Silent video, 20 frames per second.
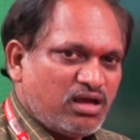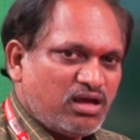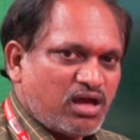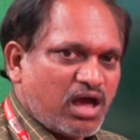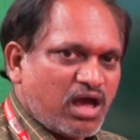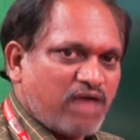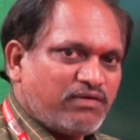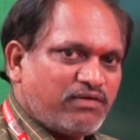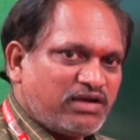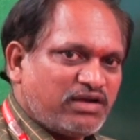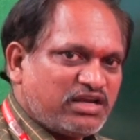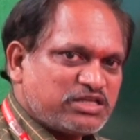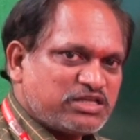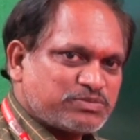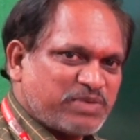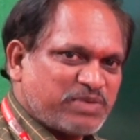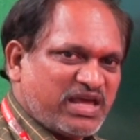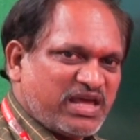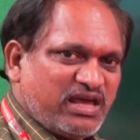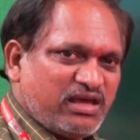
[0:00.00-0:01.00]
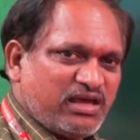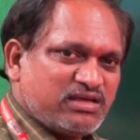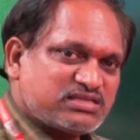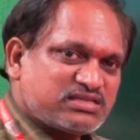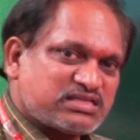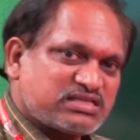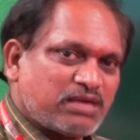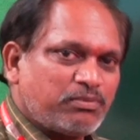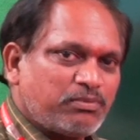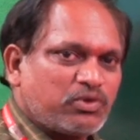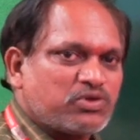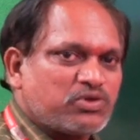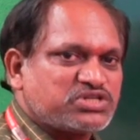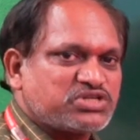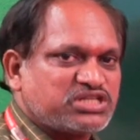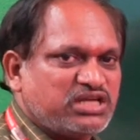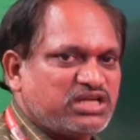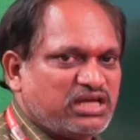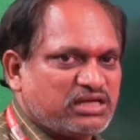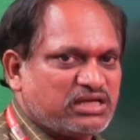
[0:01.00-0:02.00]
I will display some
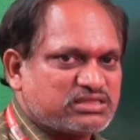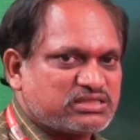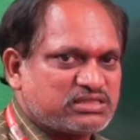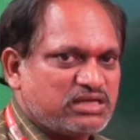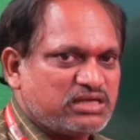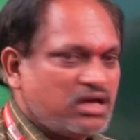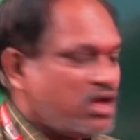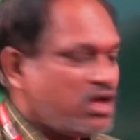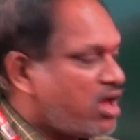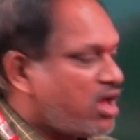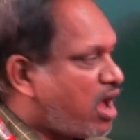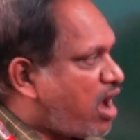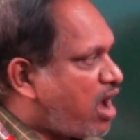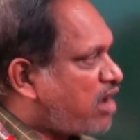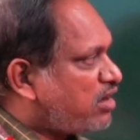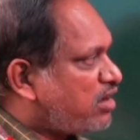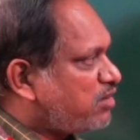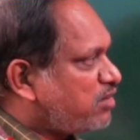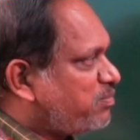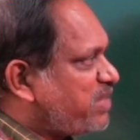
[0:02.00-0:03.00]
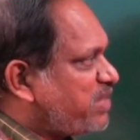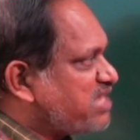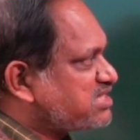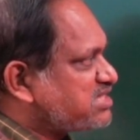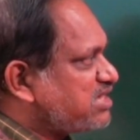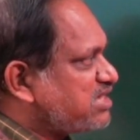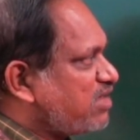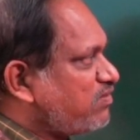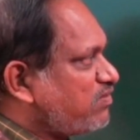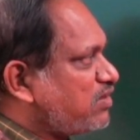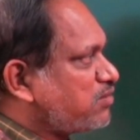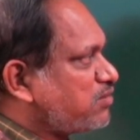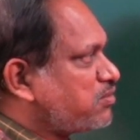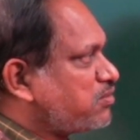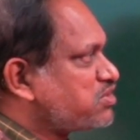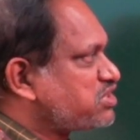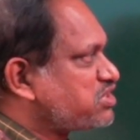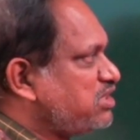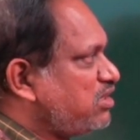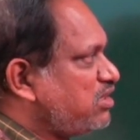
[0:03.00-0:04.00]
questionnaires, and based on that
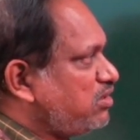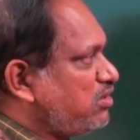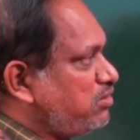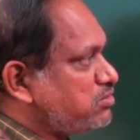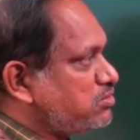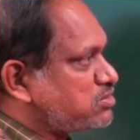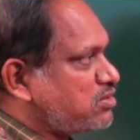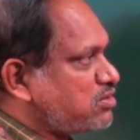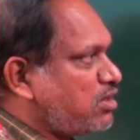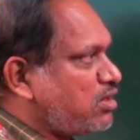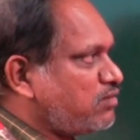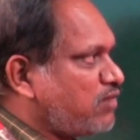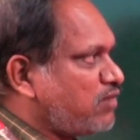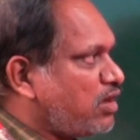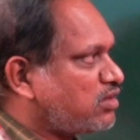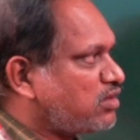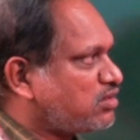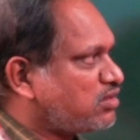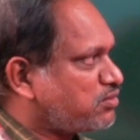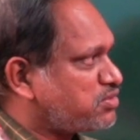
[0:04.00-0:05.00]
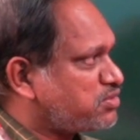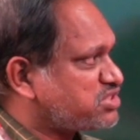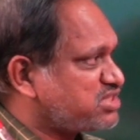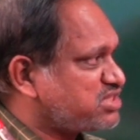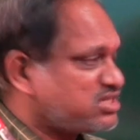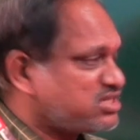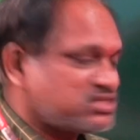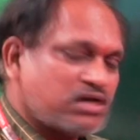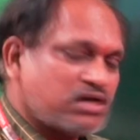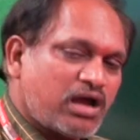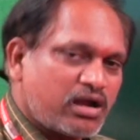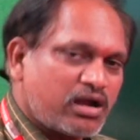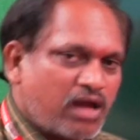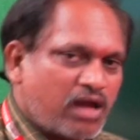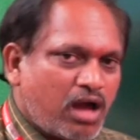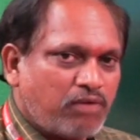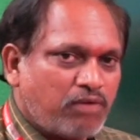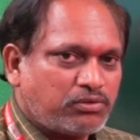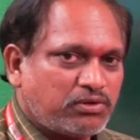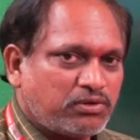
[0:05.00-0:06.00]
questionnaire you solve all the questions, and
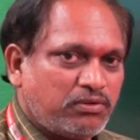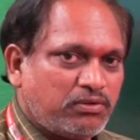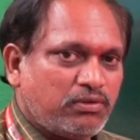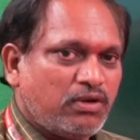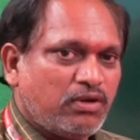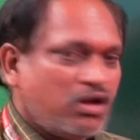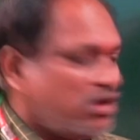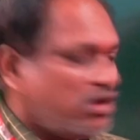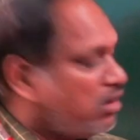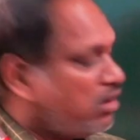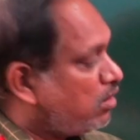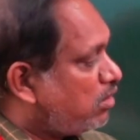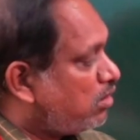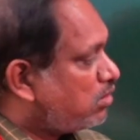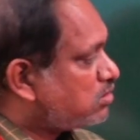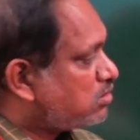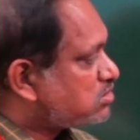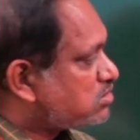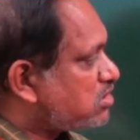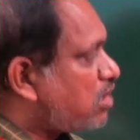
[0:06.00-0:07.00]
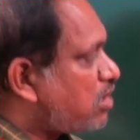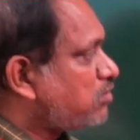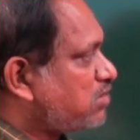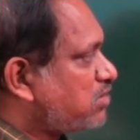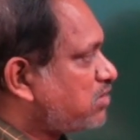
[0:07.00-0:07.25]
how to solve